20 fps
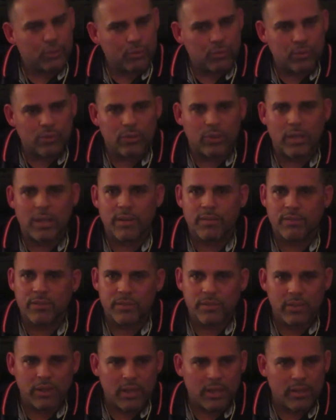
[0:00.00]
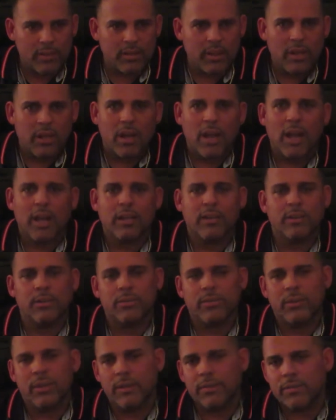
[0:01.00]
could do the left to left. I could
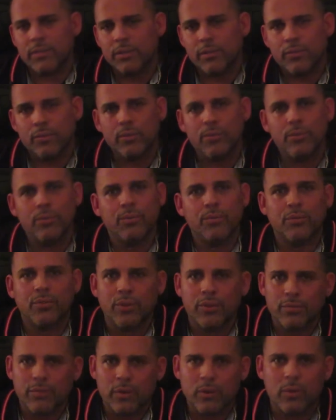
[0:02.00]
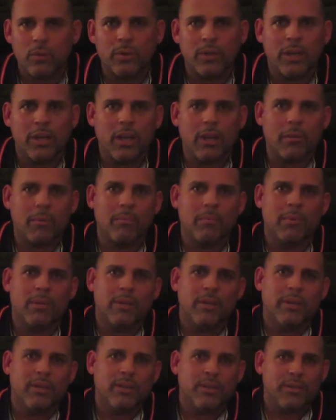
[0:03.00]
do left to 2. You serve the whole game.
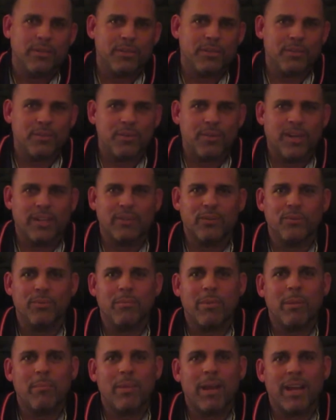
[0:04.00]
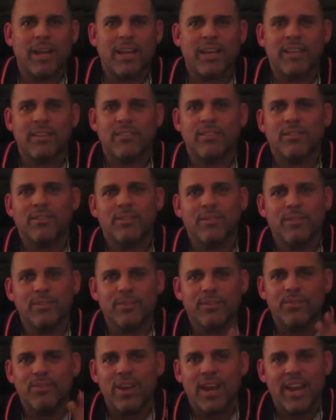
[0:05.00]
I do my backhands to
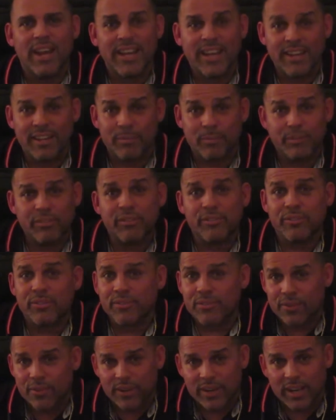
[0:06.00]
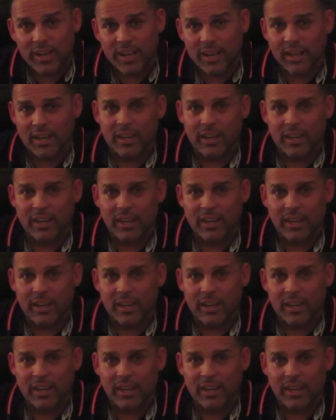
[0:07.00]
your right, which is strong hand.